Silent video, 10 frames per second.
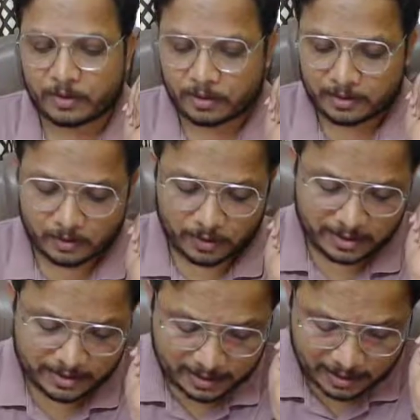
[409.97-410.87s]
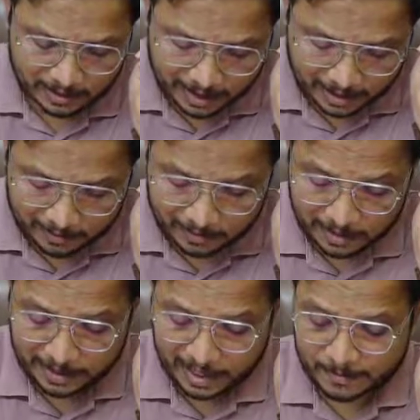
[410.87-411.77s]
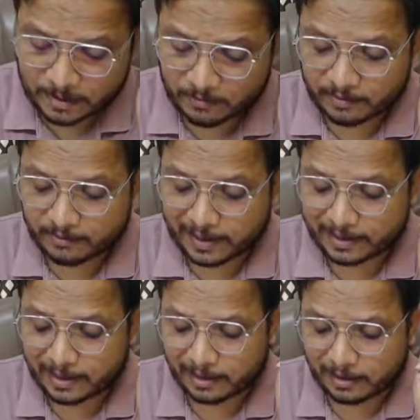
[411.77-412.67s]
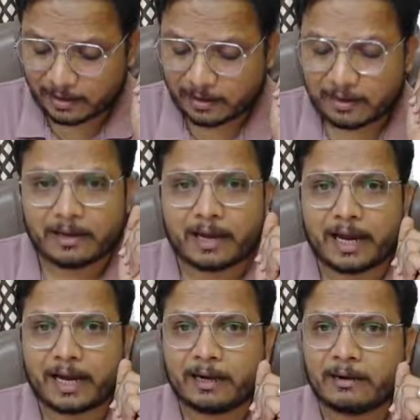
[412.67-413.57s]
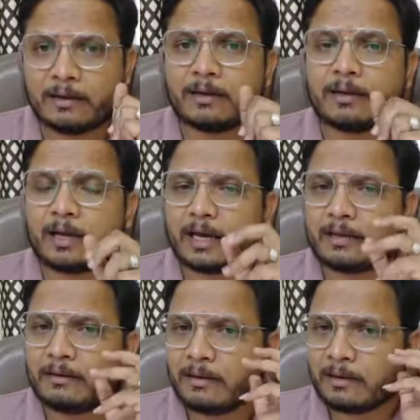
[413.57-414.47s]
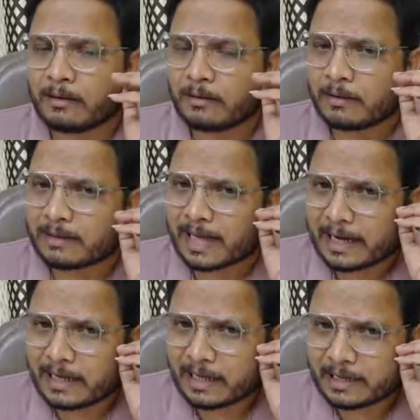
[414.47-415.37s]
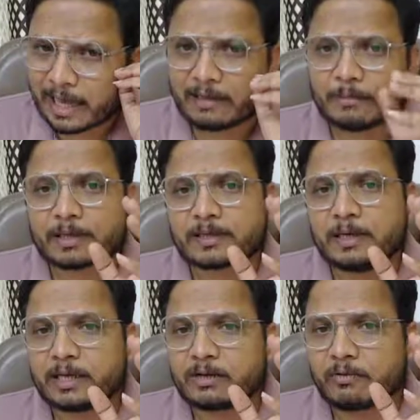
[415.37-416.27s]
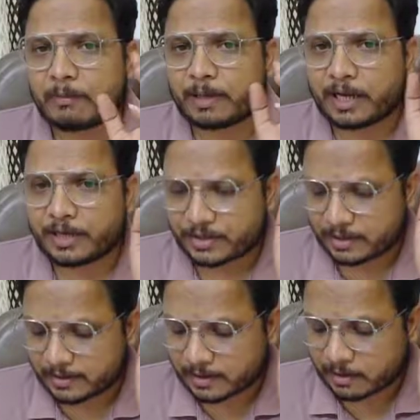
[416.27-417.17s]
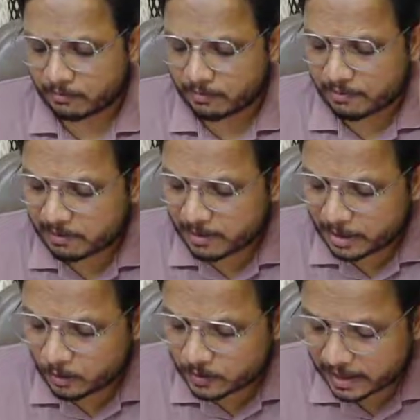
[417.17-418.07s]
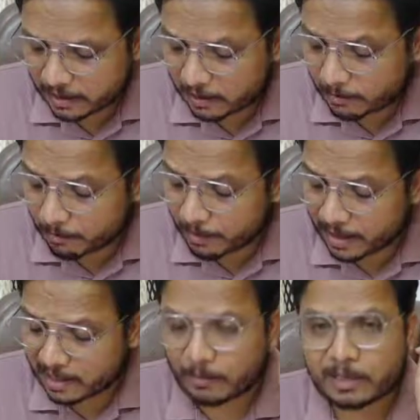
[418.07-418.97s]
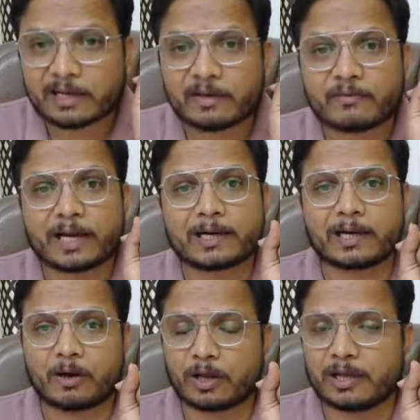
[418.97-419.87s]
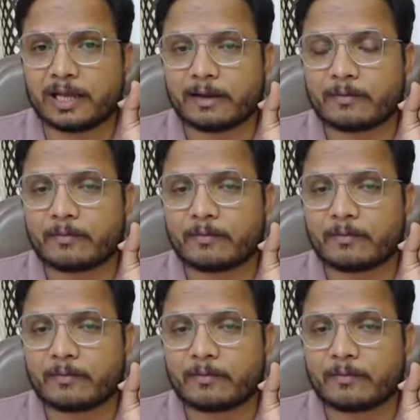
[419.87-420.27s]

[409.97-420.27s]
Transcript: So in general, there are three types of reflector, and in 99% of applications, we will be using parabolic reflector only.